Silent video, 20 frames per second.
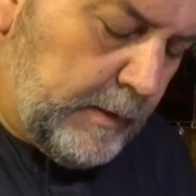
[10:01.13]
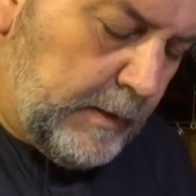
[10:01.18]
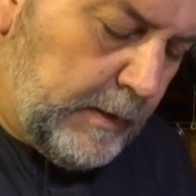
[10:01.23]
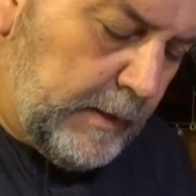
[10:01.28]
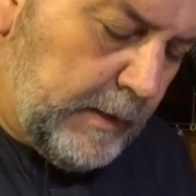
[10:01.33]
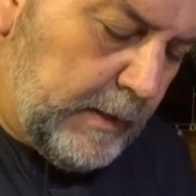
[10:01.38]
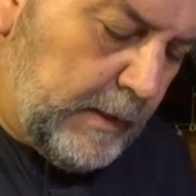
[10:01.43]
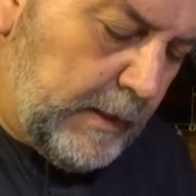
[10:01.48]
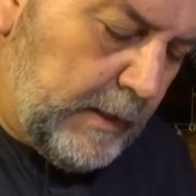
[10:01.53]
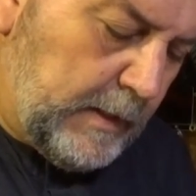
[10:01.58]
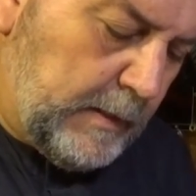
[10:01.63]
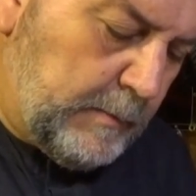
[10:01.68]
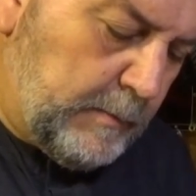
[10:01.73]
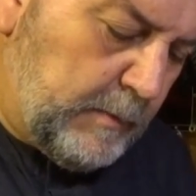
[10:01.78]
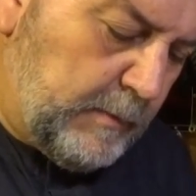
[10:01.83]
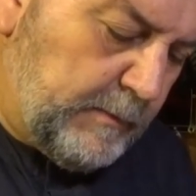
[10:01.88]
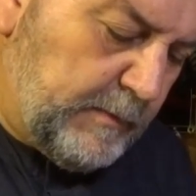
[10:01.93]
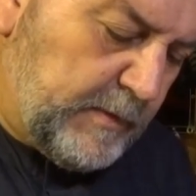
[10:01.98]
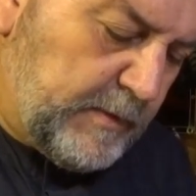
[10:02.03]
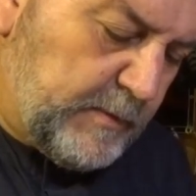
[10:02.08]
and I need to
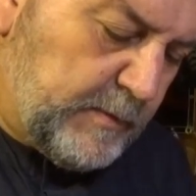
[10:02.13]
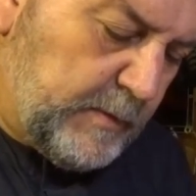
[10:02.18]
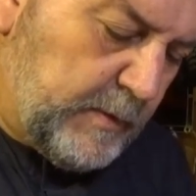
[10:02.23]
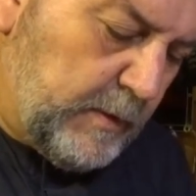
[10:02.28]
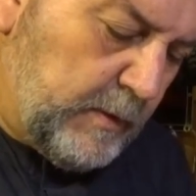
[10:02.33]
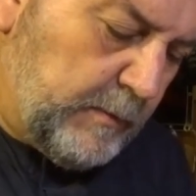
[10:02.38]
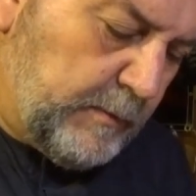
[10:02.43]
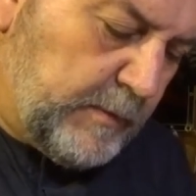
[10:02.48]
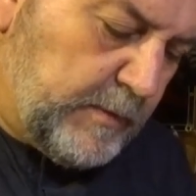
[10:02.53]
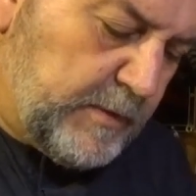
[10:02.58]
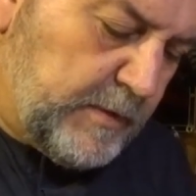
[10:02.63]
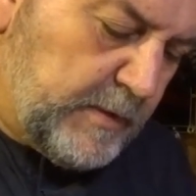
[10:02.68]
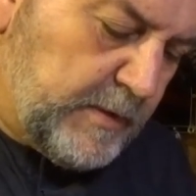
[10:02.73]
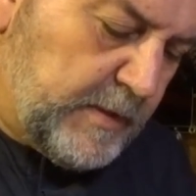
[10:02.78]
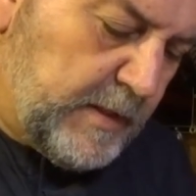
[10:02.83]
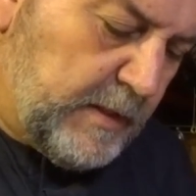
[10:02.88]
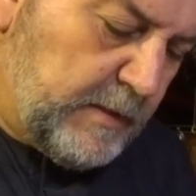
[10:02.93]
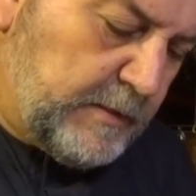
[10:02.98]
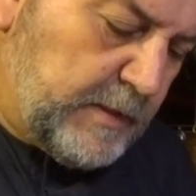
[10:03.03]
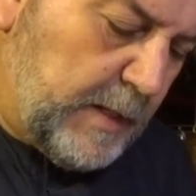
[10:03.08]
move this one over so it's
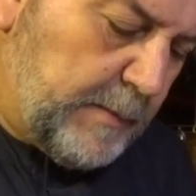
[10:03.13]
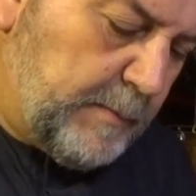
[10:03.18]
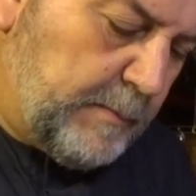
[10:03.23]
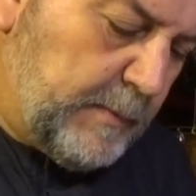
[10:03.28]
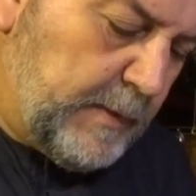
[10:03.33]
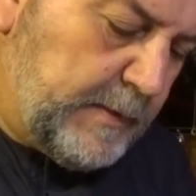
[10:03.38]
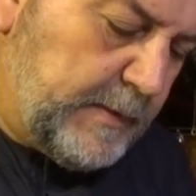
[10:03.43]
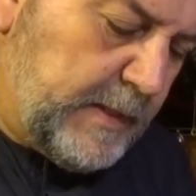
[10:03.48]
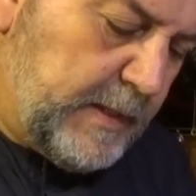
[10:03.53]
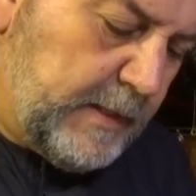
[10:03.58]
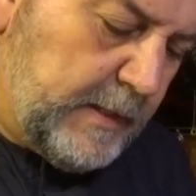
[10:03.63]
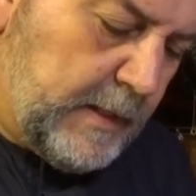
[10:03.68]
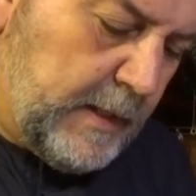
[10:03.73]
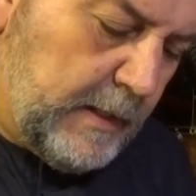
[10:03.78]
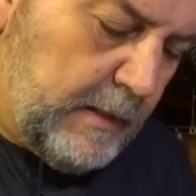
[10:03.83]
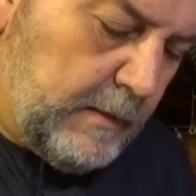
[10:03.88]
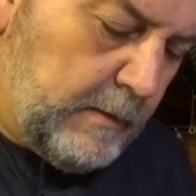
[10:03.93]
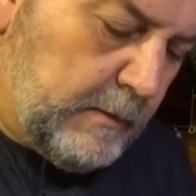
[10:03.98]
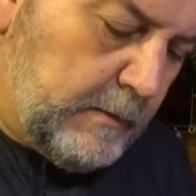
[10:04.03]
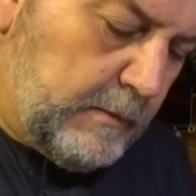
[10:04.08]
on top of my
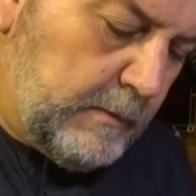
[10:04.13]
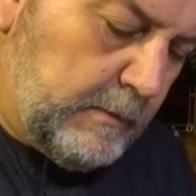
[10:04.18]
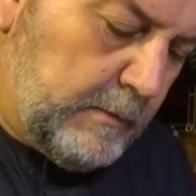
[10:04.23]
decal.